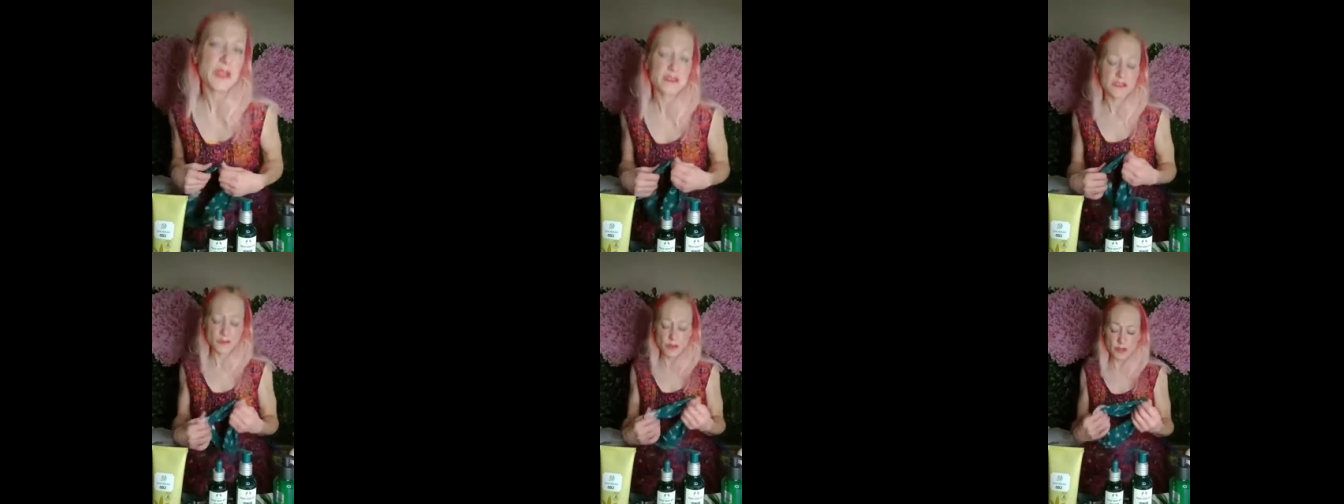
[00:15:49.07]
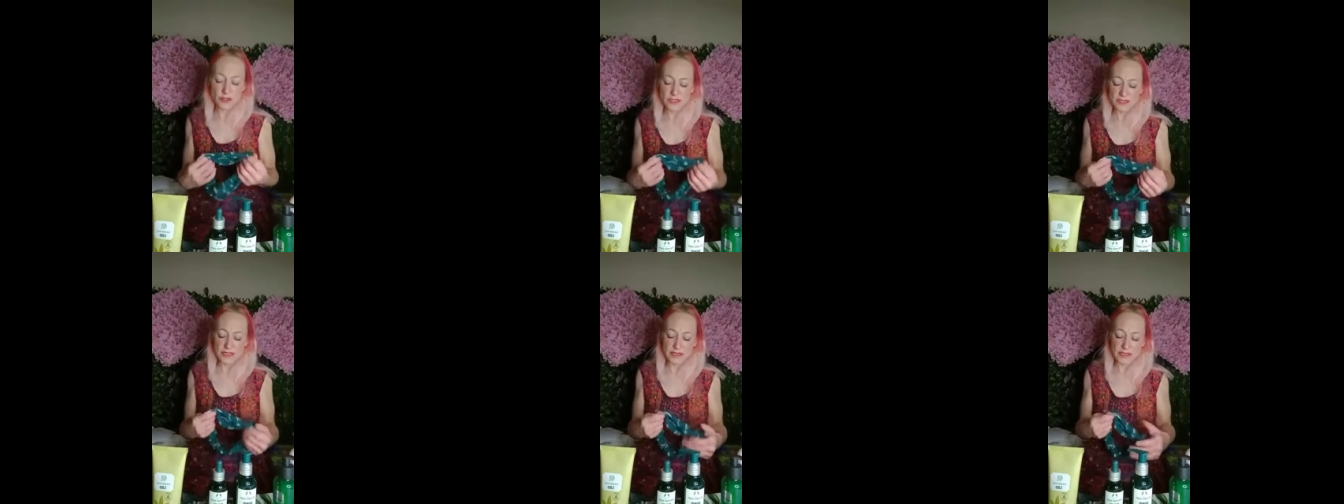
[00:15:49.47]
to be
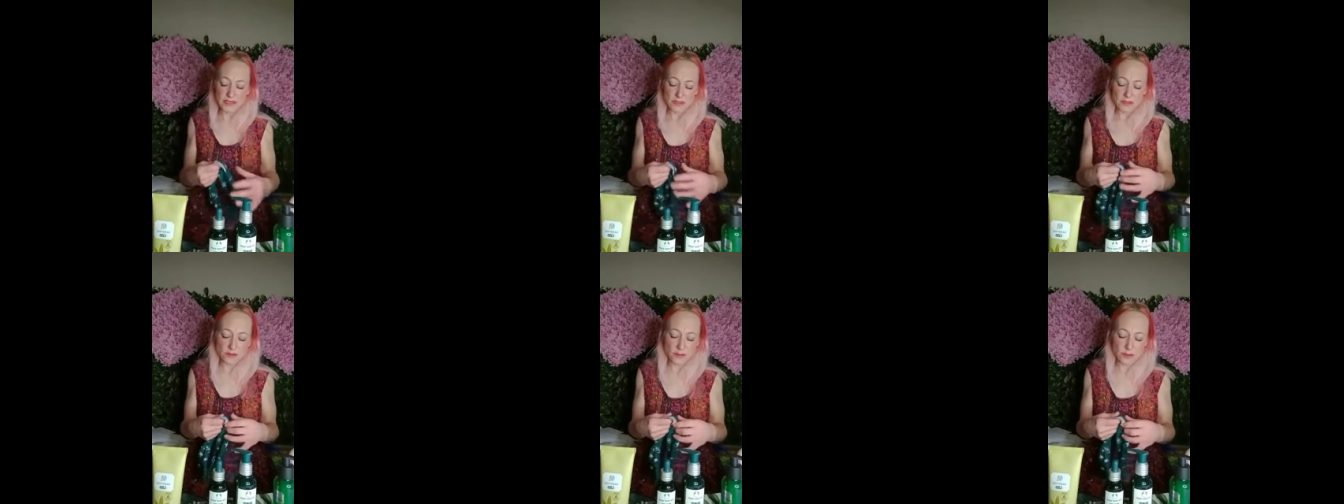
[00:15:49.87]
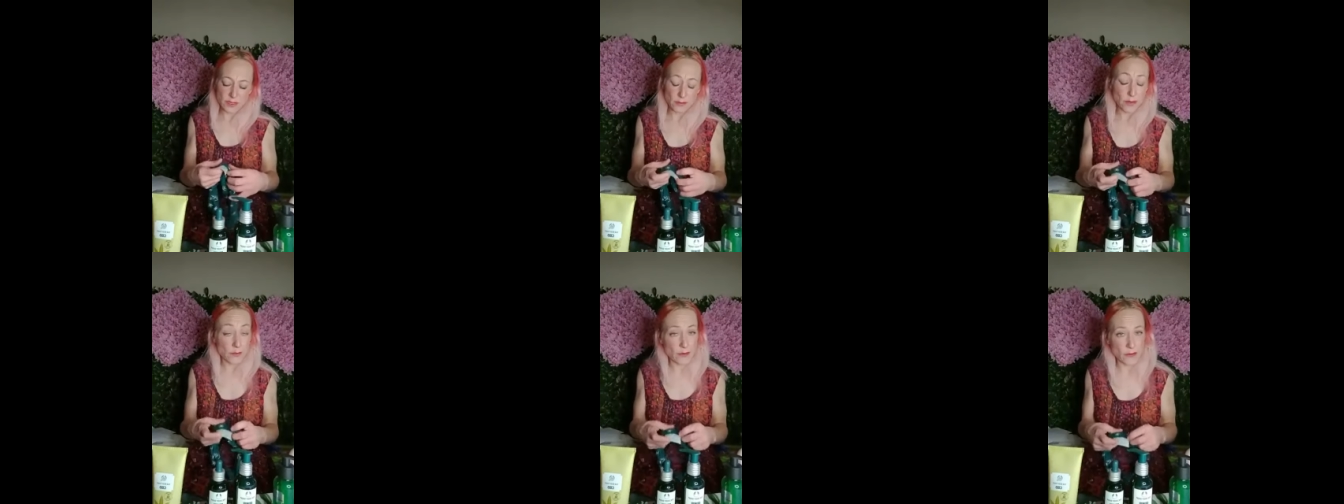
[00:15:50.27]
honest, I need to do a
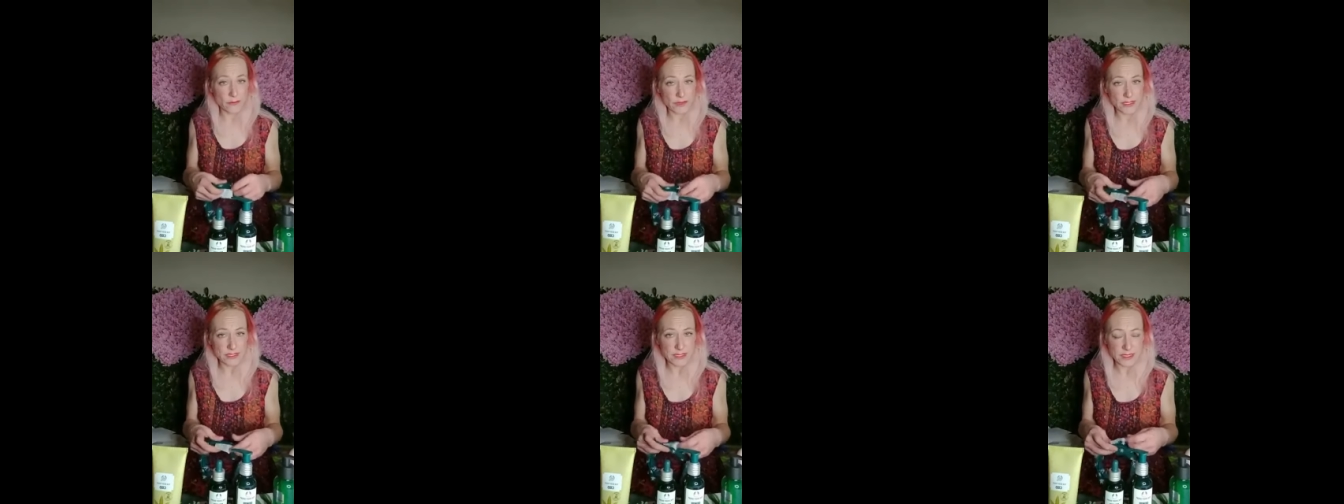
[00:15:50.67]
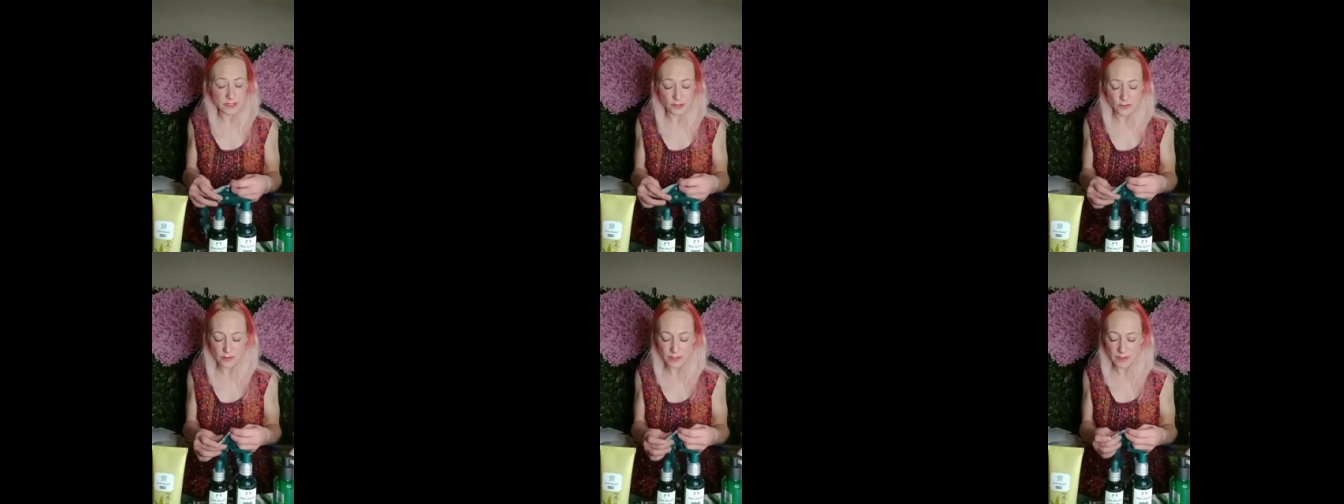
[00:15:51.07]
little bit more
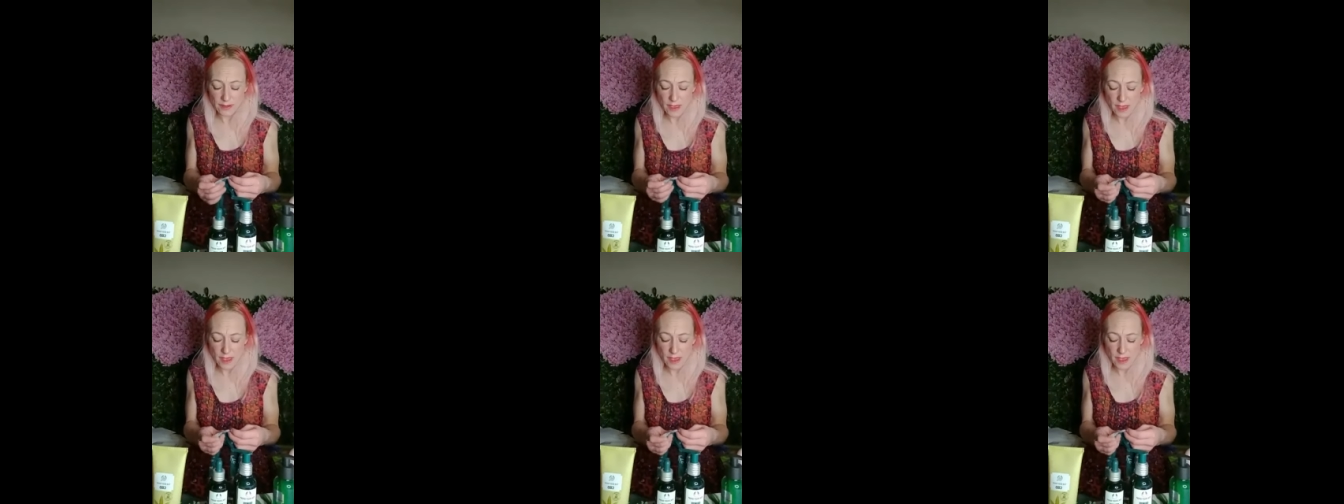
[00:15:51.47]
research on it.